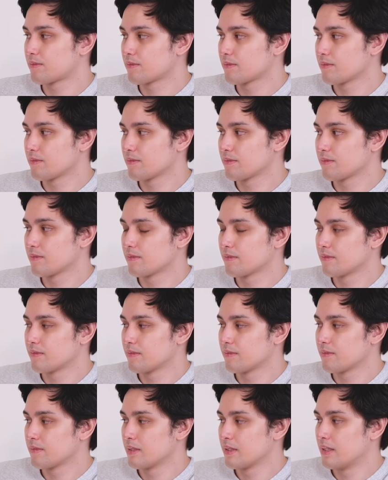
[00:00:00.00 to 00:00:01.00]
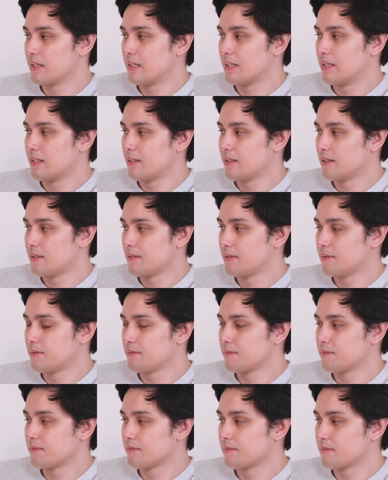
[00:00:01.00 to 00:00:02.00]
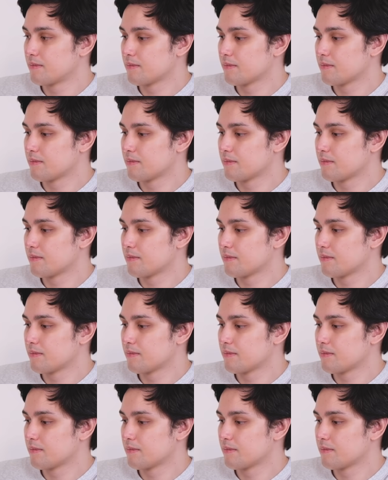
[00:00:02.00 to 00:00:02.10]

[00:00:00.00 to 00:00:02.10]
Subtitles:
No words are spoken by the person on screen.